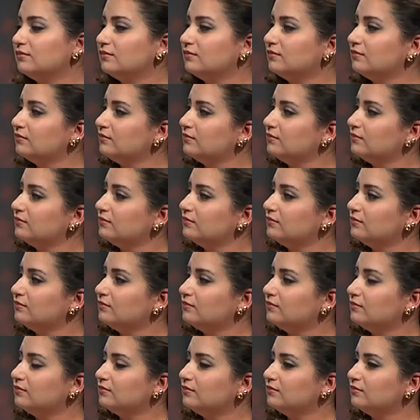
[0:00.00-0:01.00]

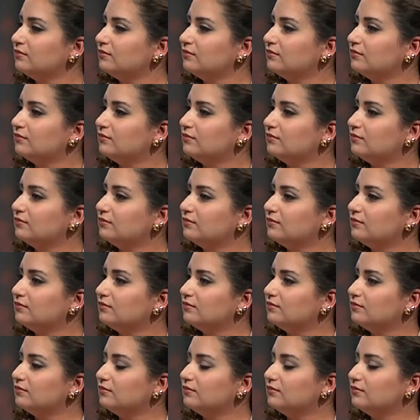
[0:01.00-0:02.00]

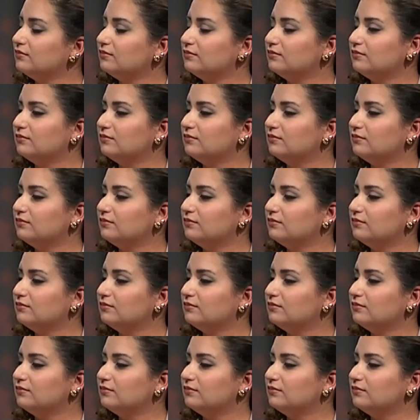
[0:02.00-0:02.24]
(silent)